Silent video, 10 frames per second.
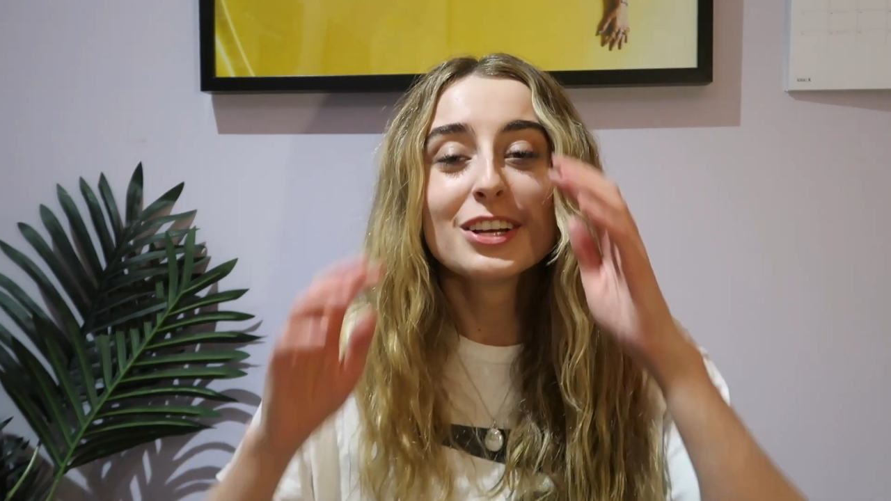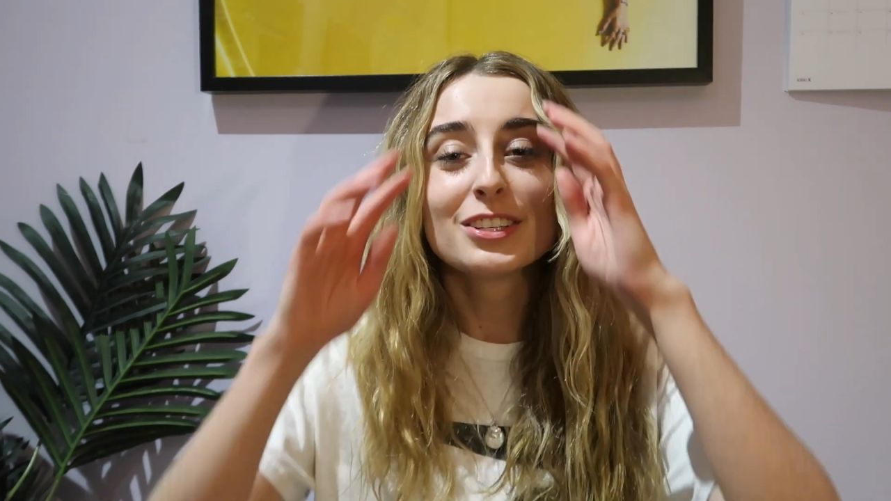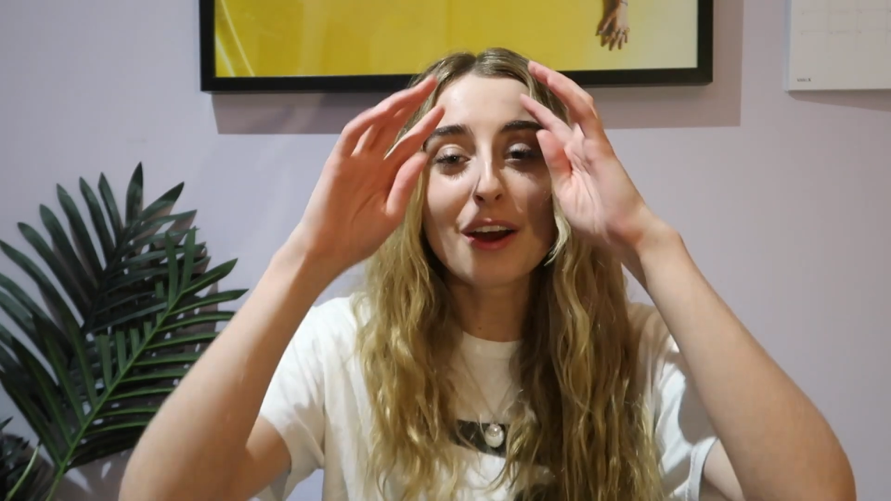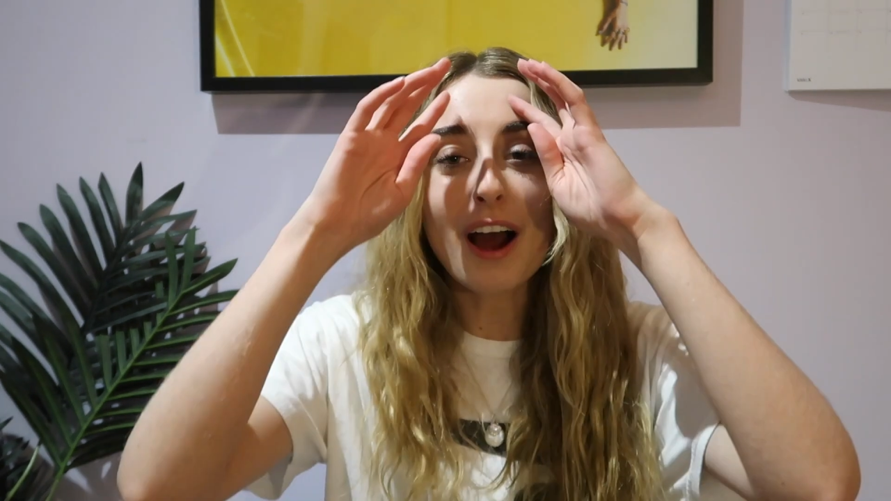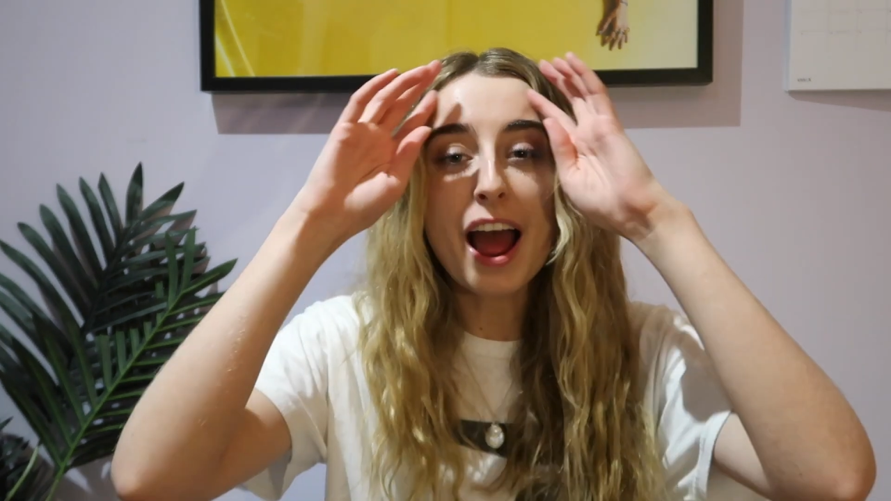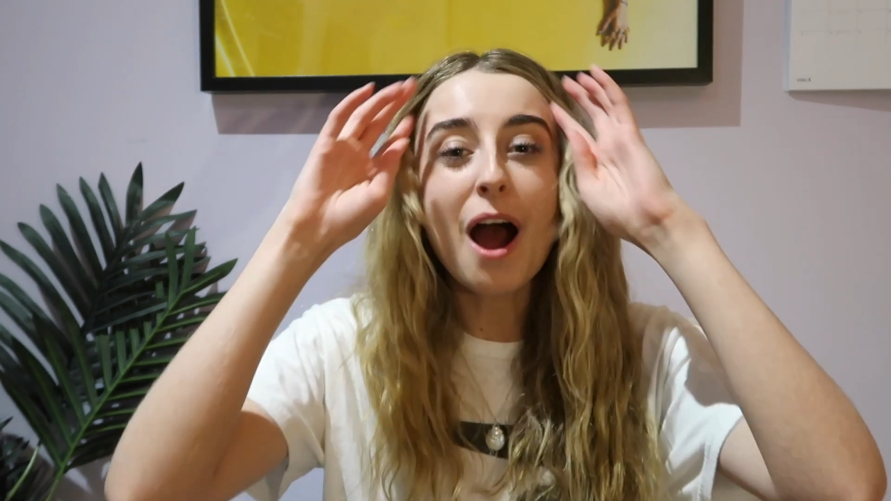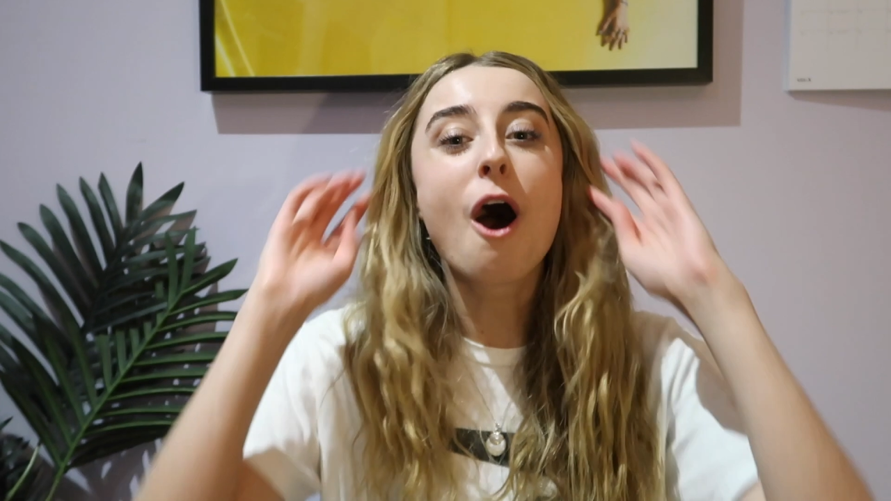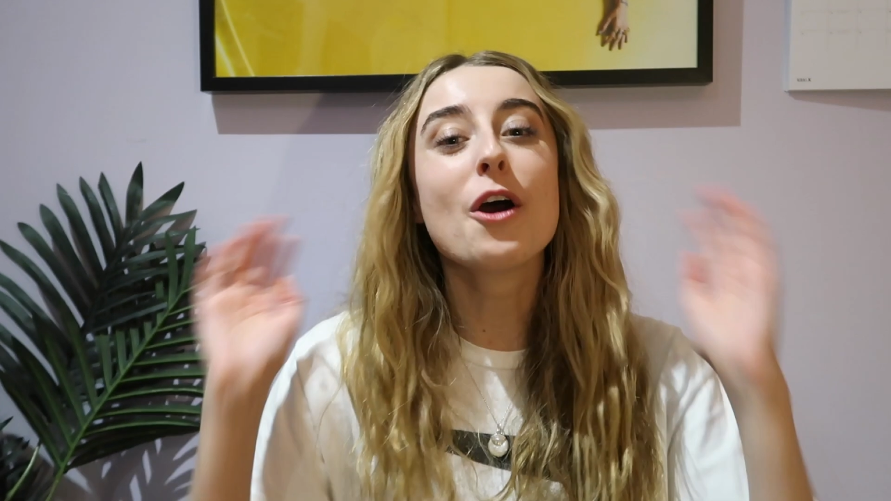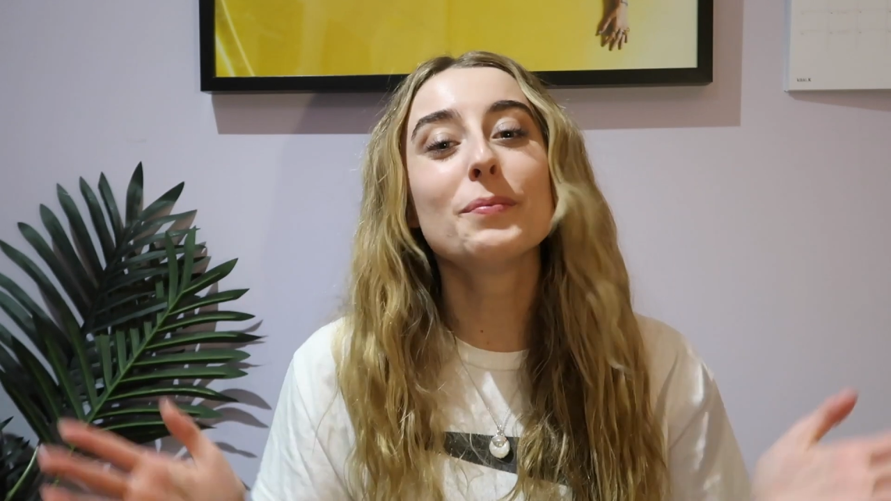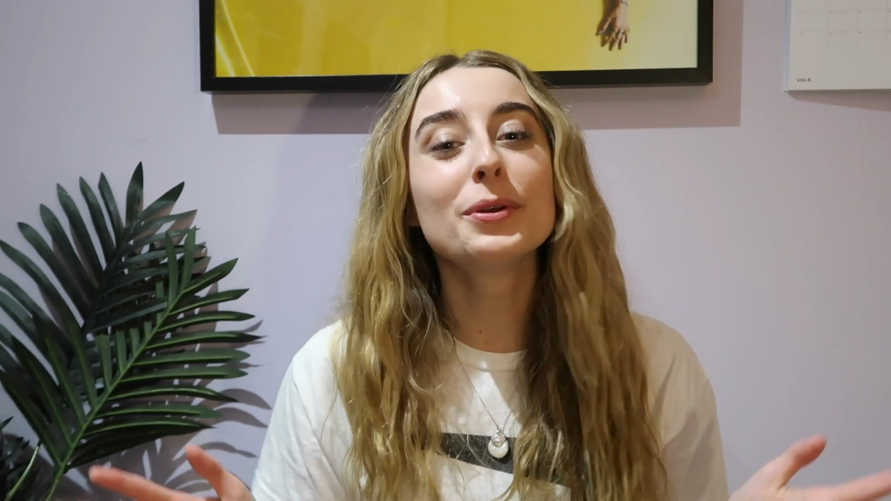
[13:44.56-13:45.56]
So I
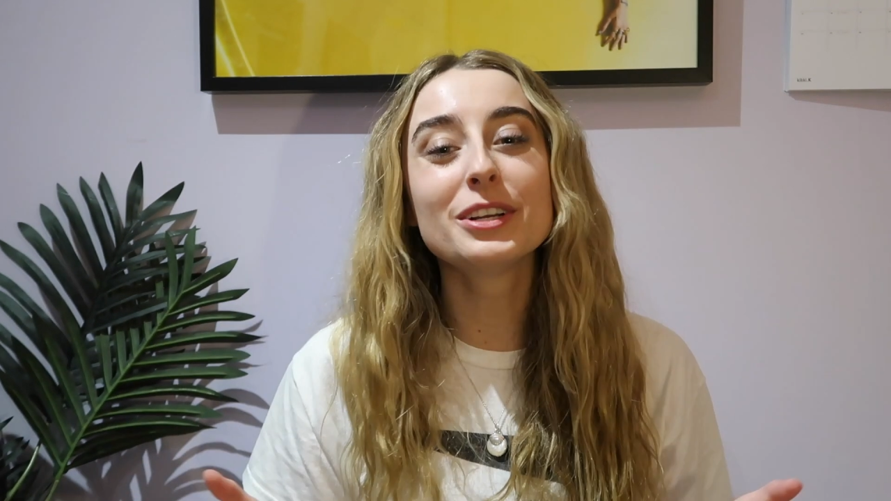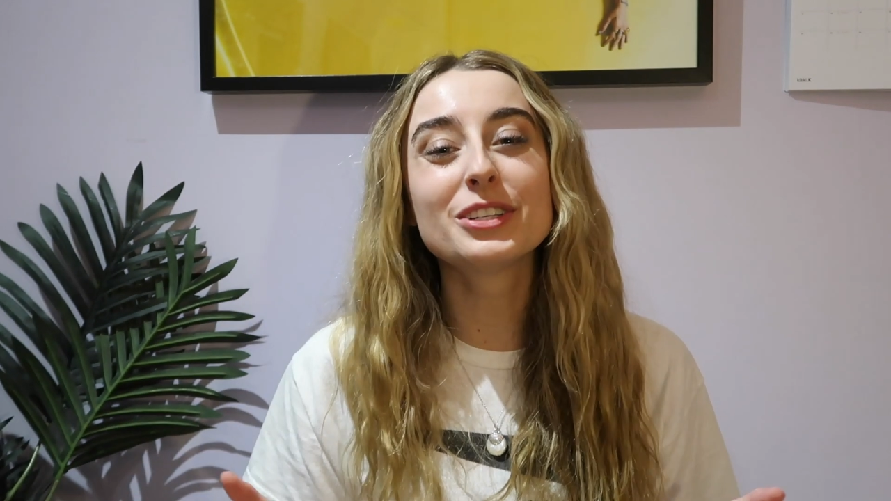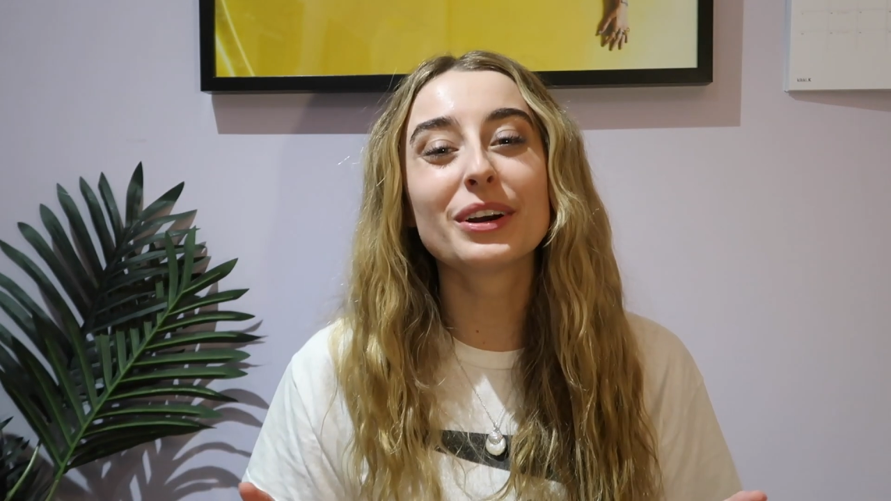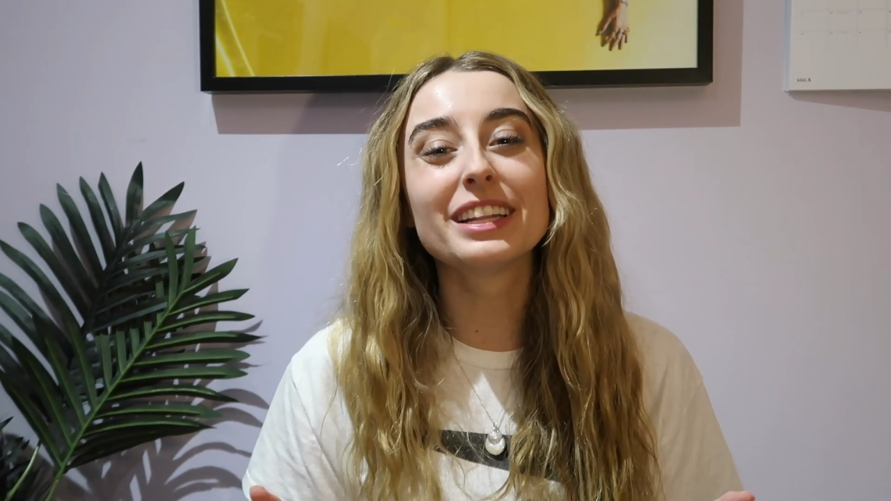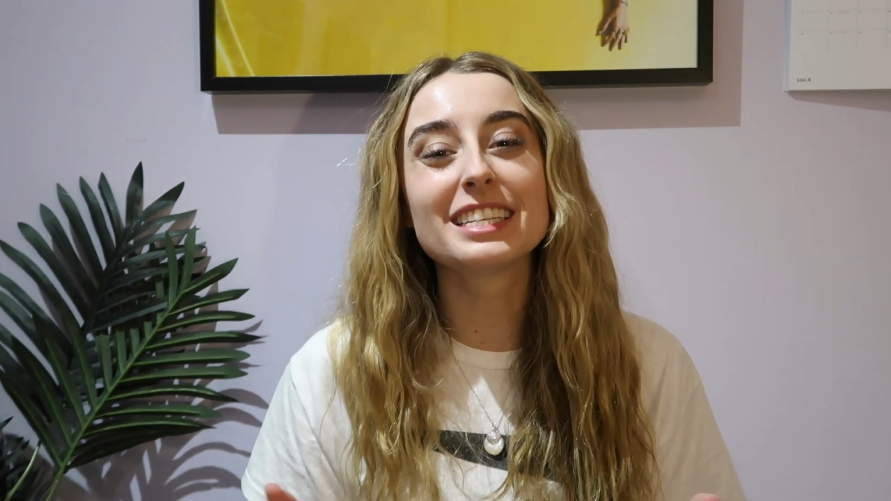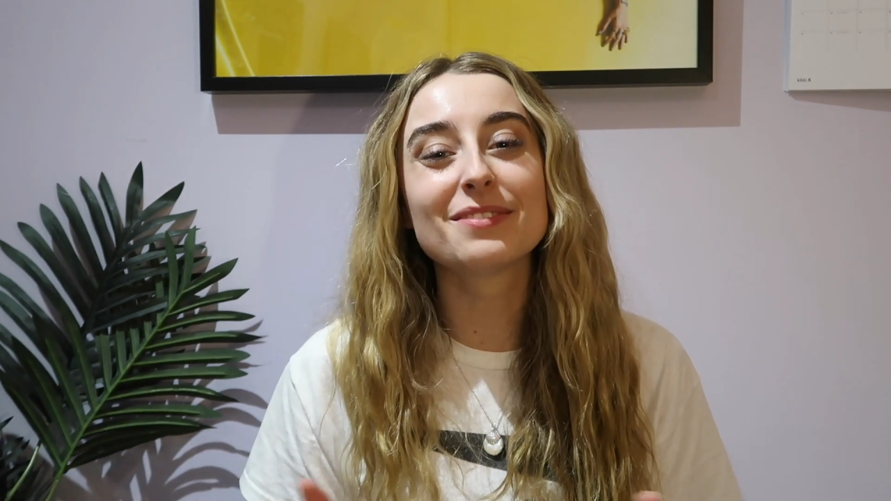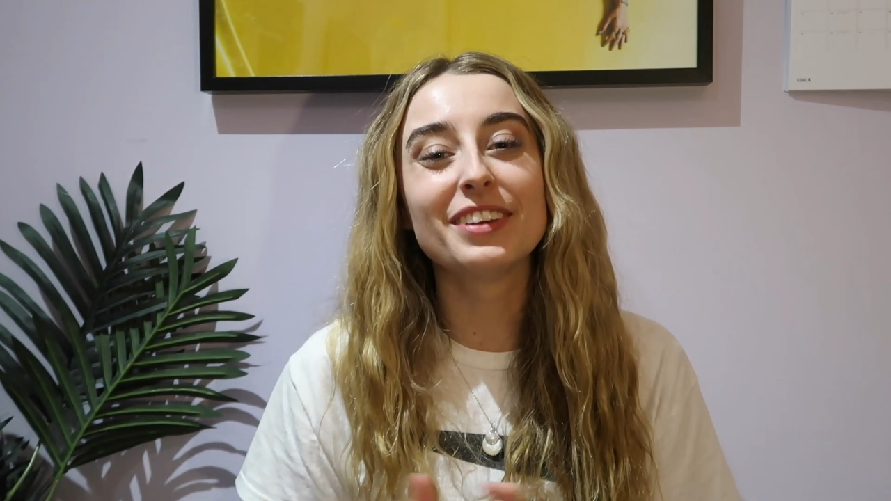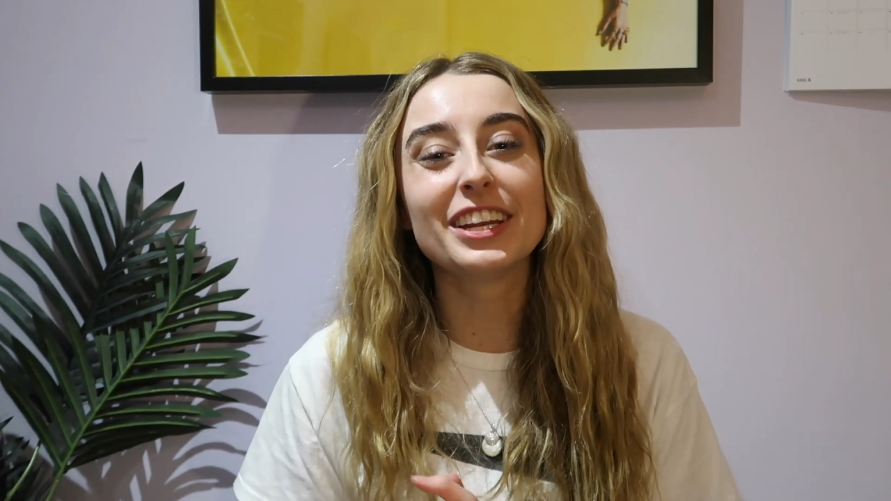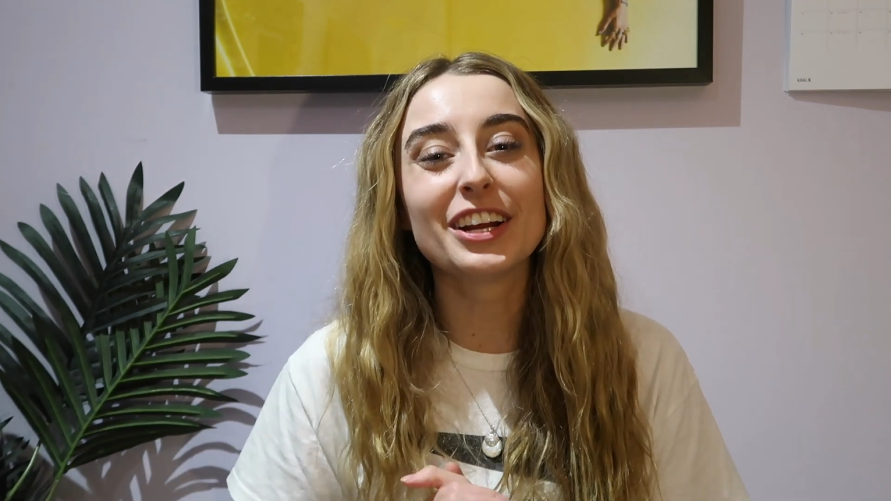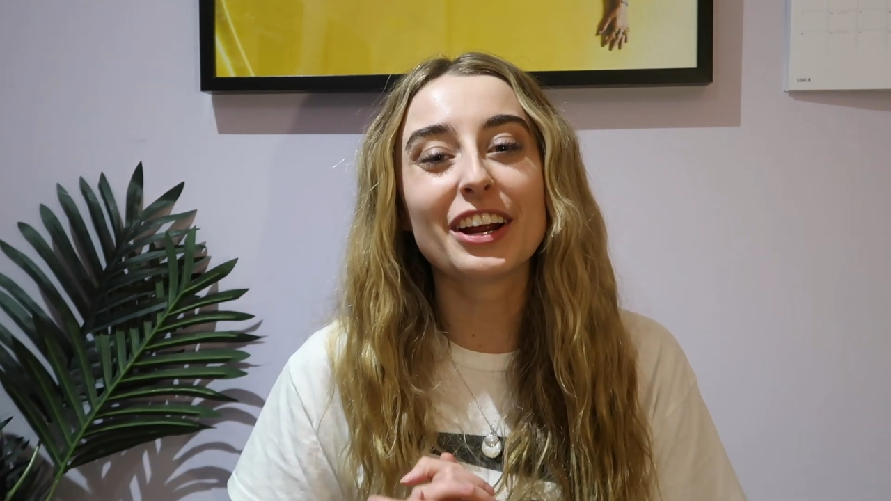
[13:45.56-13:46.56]
hope you enjoyed this
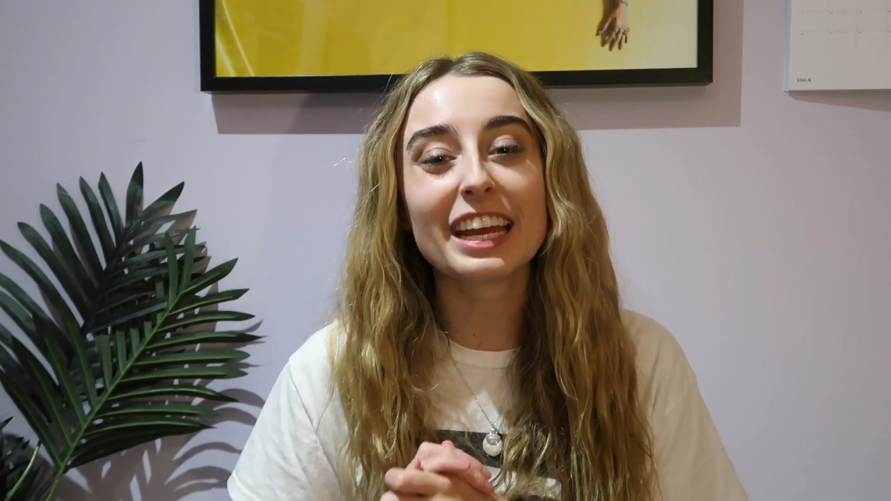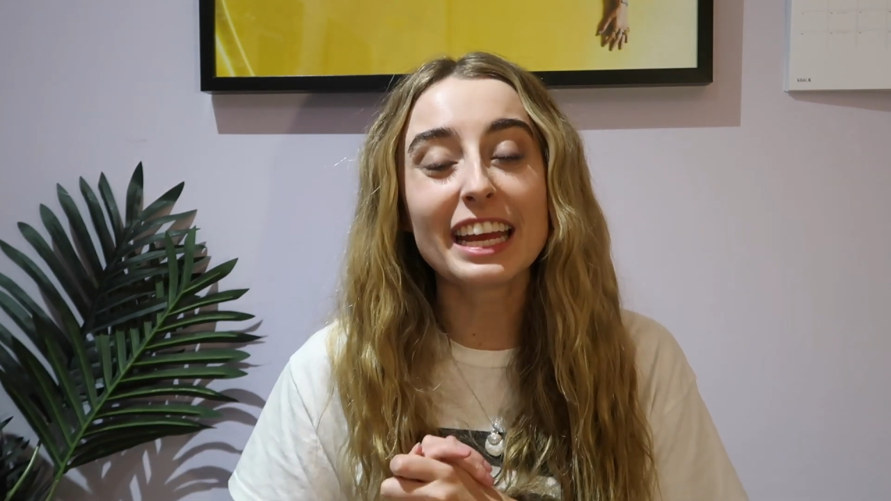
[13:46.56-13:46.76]
video.